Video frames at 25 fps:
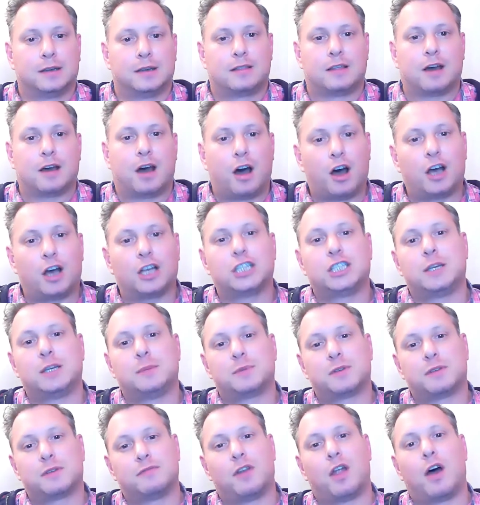The
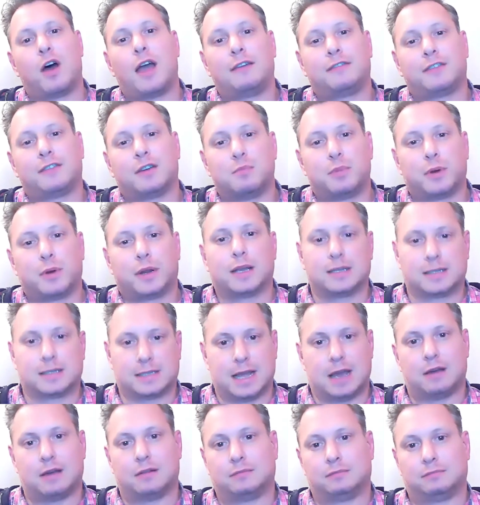hardships of life can bring us
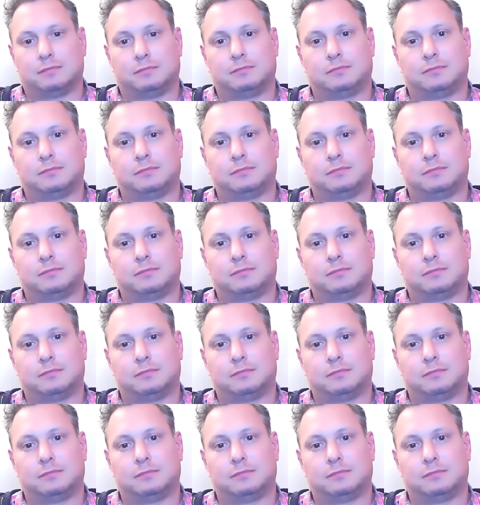down,